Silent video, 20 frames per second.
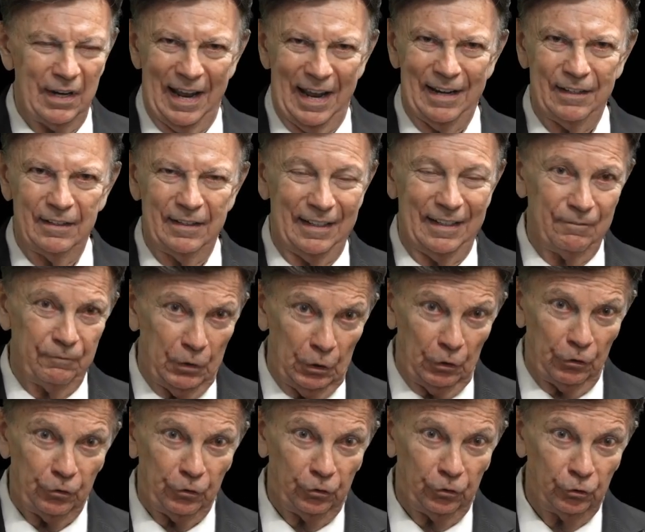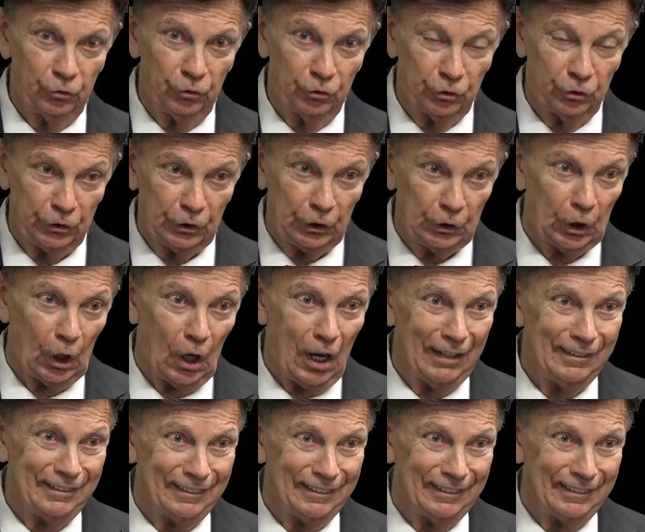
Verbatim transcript: adverse to God